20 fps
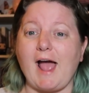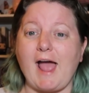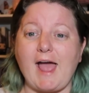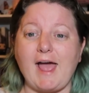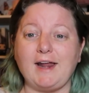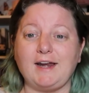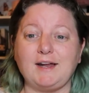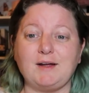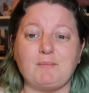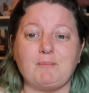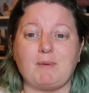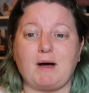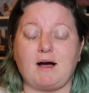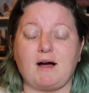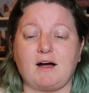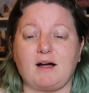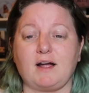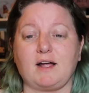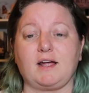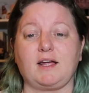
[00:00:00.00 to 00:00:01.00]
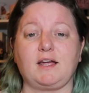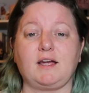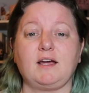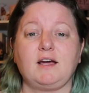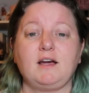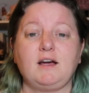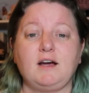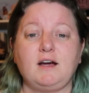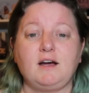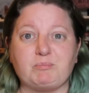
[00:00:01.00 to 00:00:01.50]
edit my
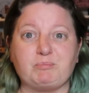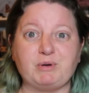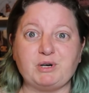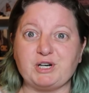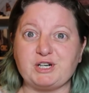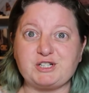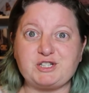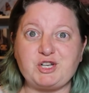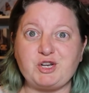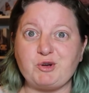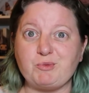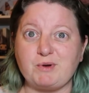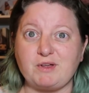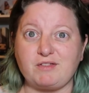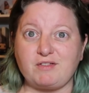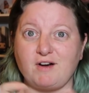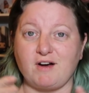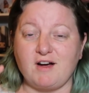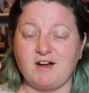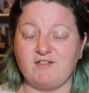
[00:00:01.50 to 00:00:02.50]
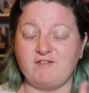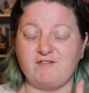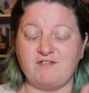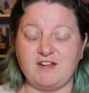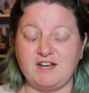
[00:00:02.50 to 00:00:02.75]
BookTubeAthon